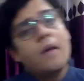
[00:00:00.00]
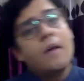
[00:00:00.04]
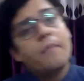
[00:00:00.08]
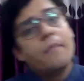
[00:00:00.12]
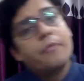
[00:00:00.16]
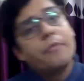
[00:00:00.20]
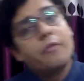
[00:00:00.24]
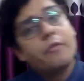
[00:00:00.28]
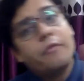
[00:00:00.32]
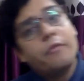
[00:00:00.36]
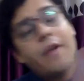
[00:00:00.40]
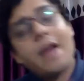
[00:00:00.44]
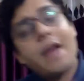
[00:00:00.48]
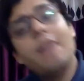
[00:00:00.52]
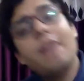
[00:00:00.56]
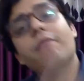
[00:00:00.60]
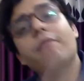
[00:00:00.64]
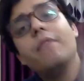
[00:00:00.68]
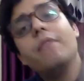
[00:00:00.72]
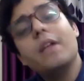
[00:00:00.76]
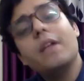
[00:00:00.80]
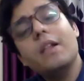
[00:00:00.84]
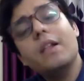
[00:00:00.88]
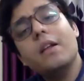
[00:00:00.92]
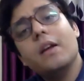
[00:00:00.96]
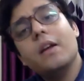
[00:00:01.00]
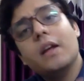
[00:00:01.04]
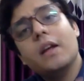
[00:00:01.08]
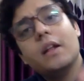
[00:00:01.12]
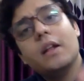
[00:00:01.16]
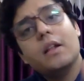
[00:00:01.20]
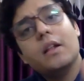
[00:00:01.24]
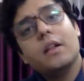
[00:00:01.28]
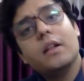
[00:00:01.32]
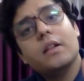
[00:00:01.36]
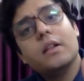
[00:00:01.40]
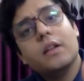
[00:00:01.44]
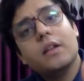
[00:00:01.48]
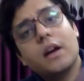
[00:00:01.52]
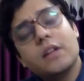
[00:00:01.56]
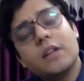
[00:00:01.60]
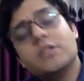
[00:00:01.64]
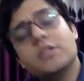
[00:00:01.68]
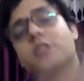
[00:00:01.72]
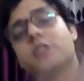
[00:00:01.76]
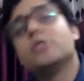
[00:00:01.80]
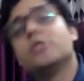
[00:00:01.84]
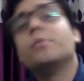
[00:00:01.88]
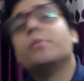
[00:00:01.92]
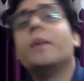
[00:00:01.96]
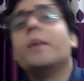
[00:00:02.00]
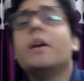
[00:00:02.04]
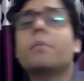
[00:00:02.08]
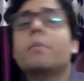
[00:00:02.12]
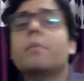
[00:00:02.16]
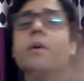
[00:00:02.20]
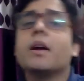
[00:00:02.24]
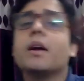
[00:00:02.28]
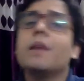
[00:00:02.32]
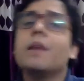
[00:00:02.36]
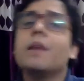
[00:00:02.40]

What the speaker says: when will a judgment become